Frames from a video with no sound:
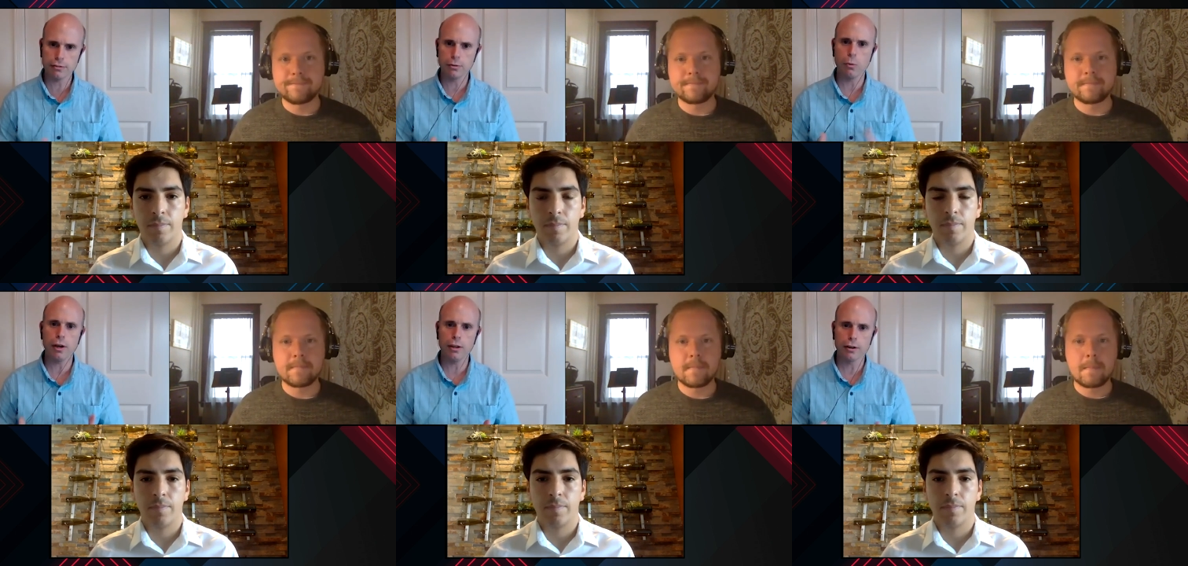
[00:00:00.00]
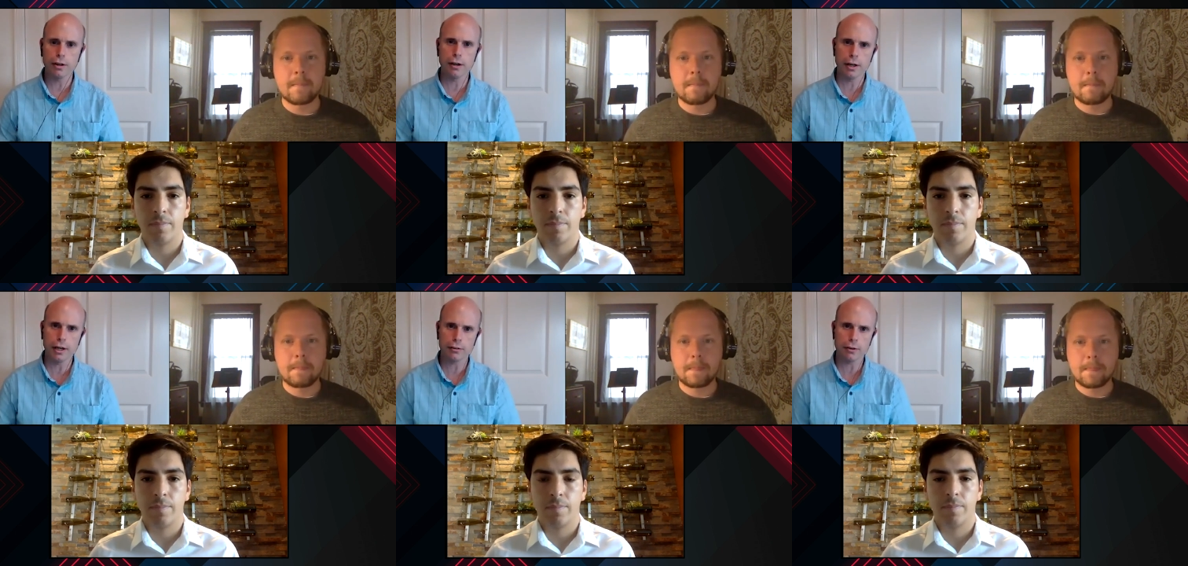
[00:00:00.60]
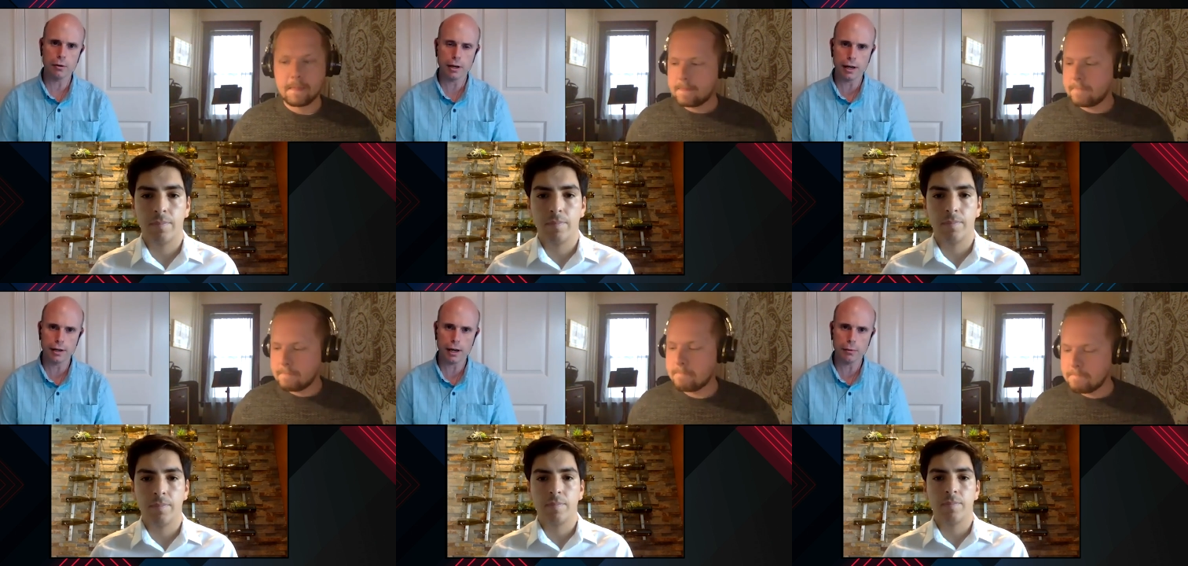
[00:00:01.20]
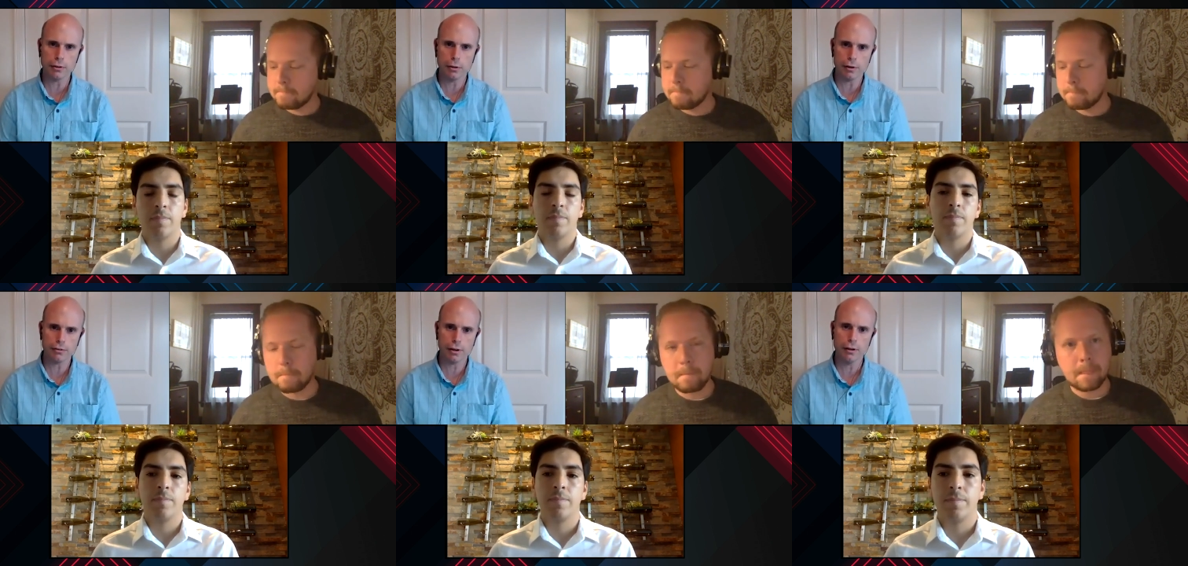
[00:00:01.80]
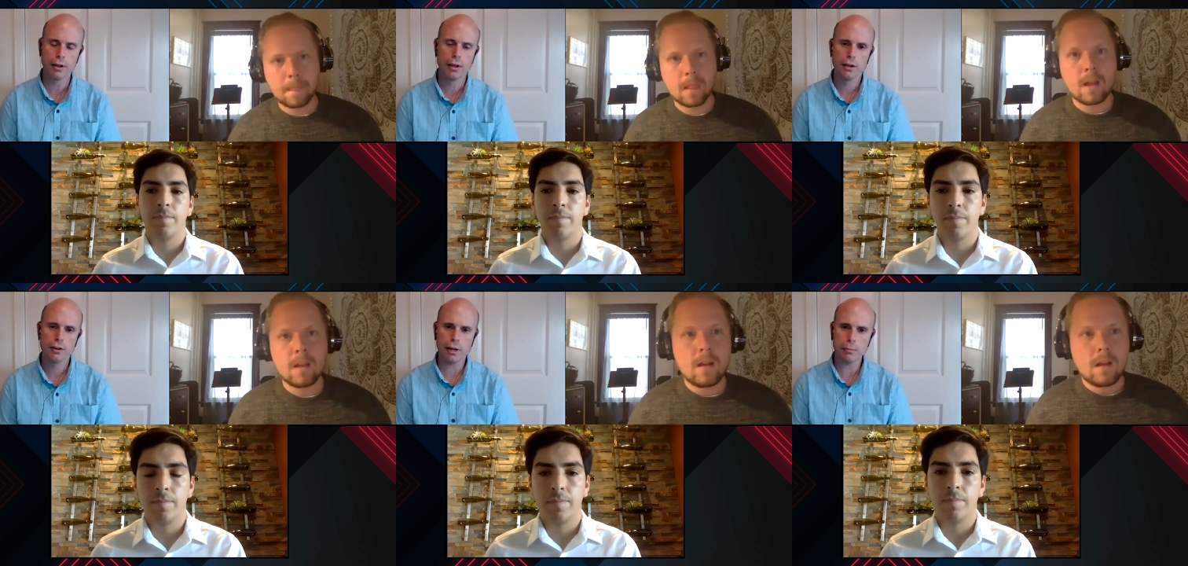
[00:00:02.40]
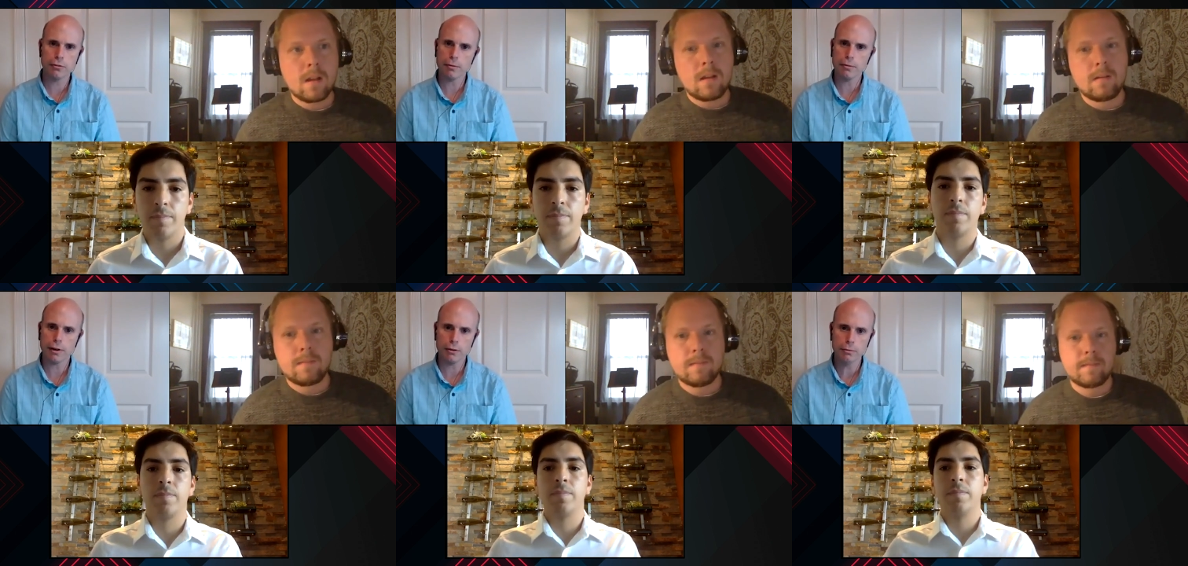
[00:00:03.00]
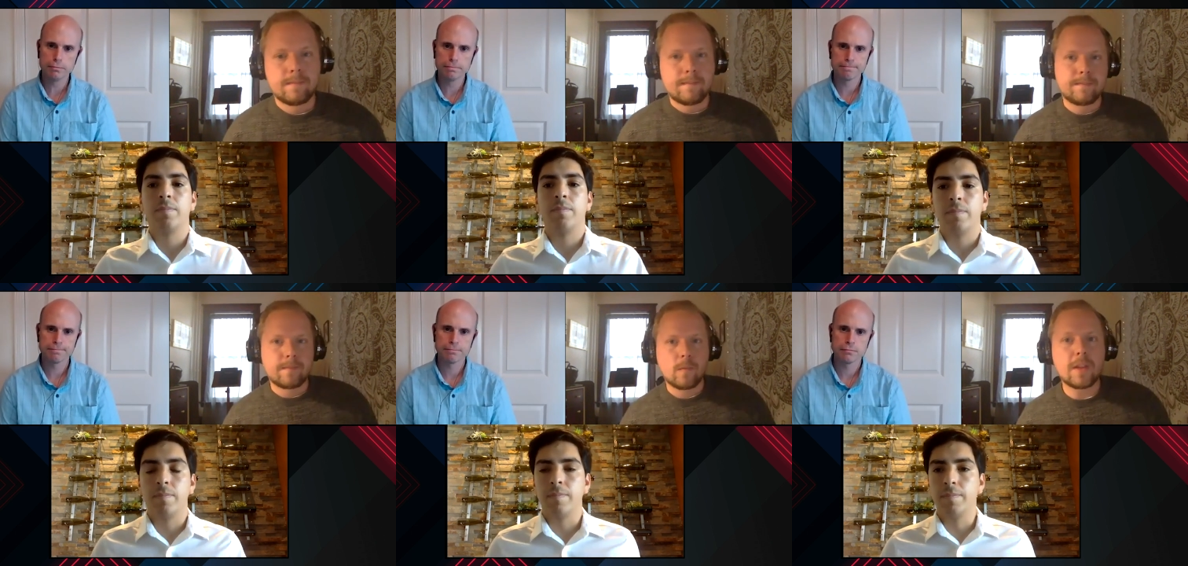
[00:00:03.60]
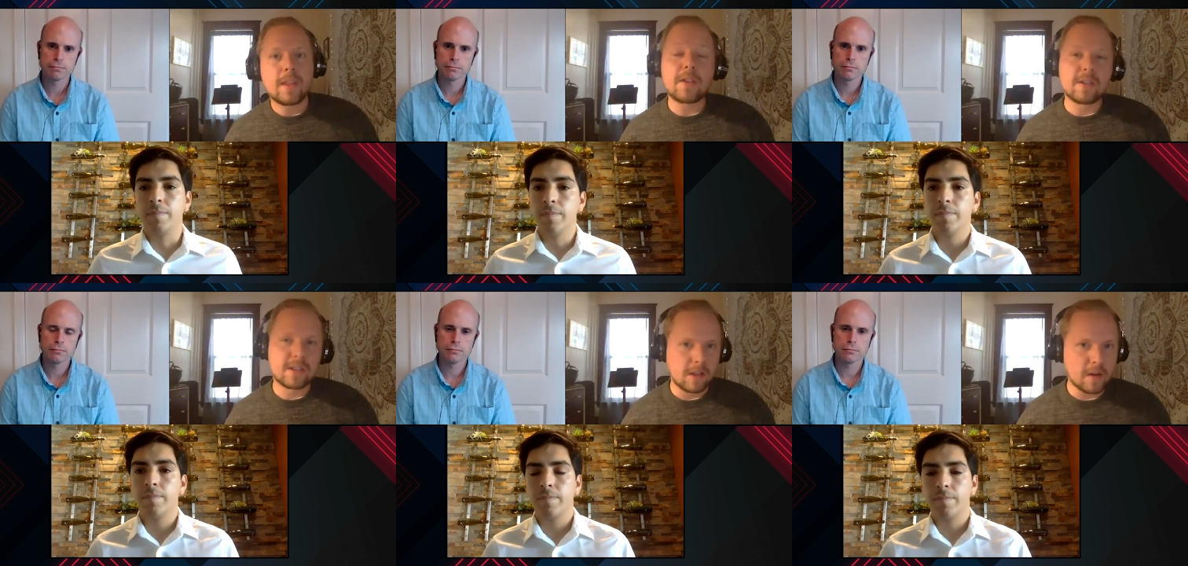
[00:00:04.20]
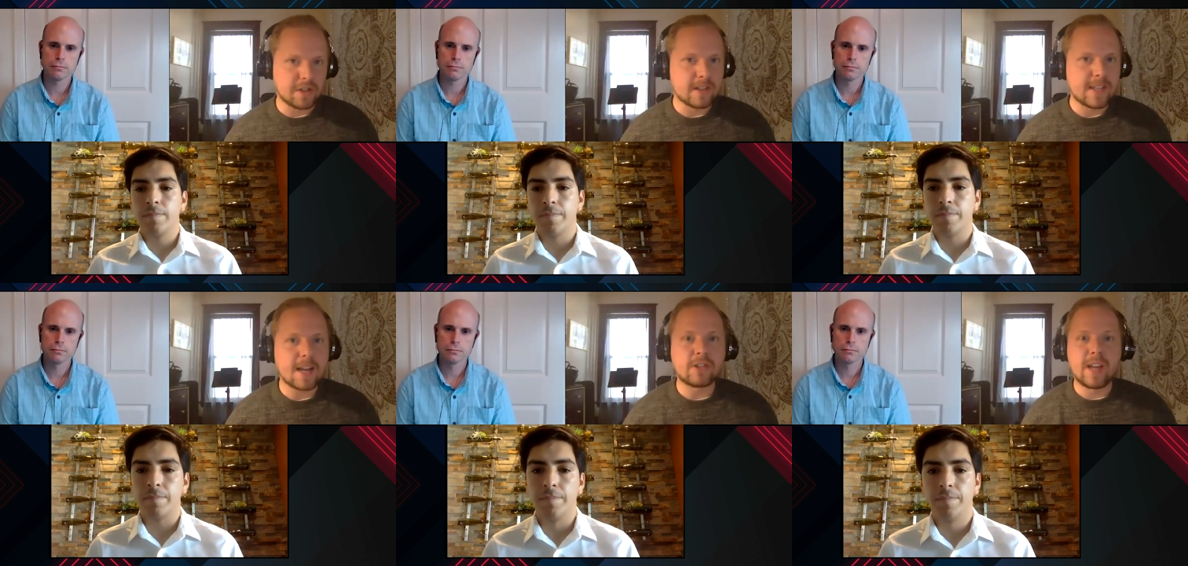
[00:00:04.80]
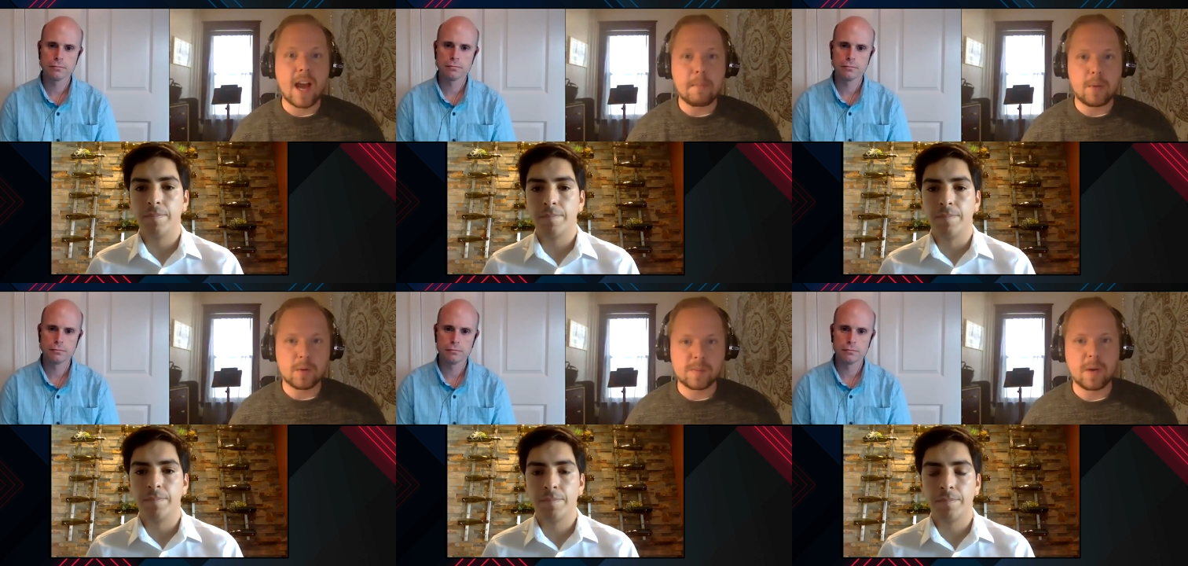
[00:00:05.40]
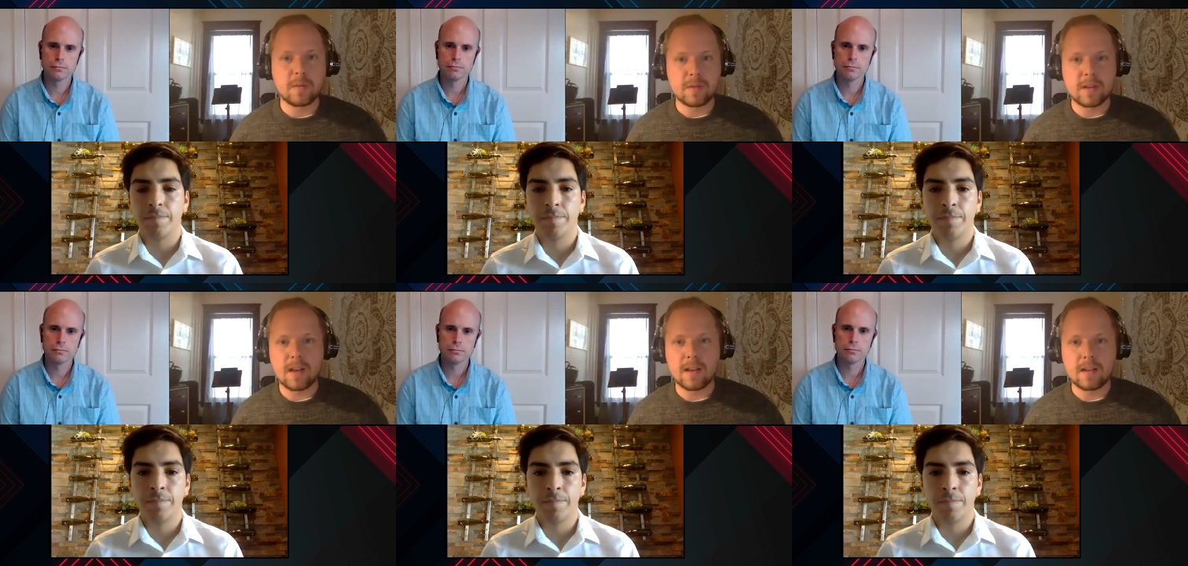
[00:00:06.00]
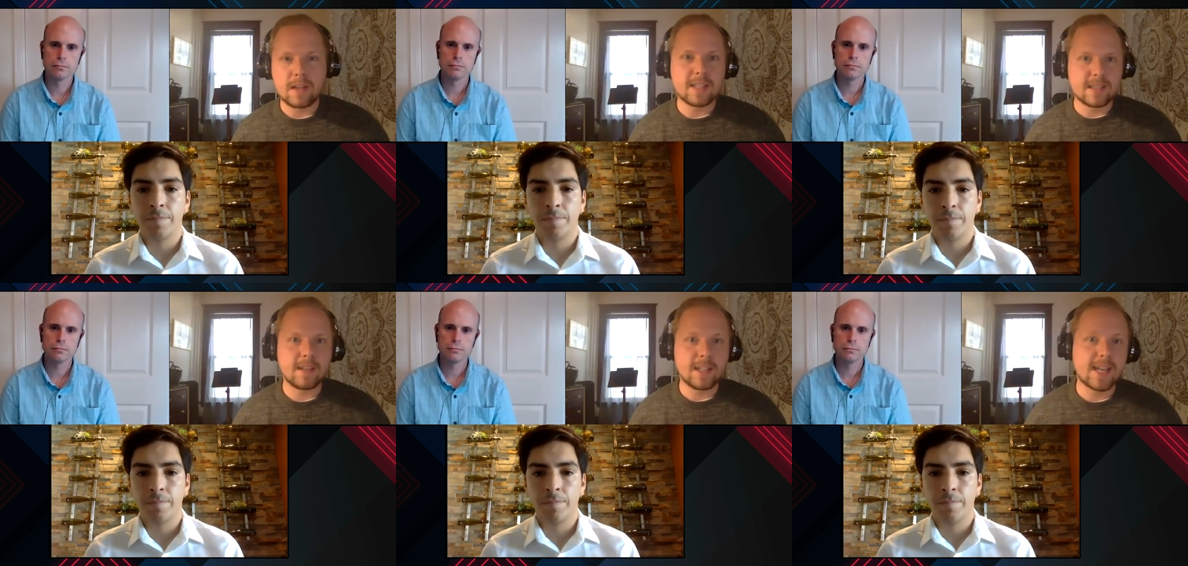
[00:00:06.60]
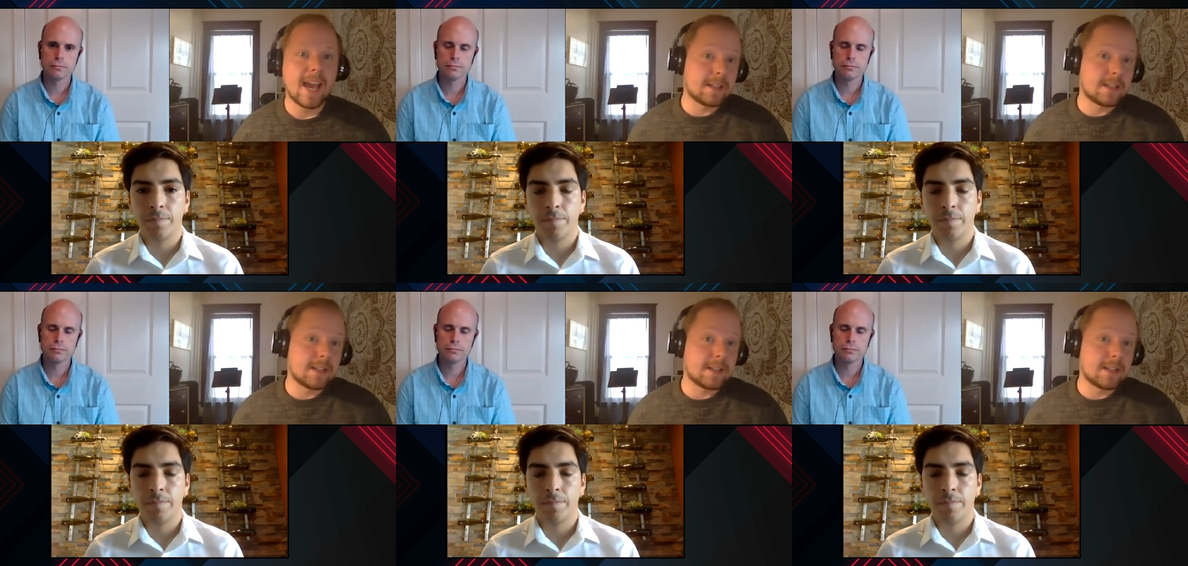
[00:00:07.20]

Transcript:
Speaker 1: as to what you're hearing is going on now with the U S L Championship
Speaker 2: final? Well, now there's closure. It's actually not postponed. Uh, it's it's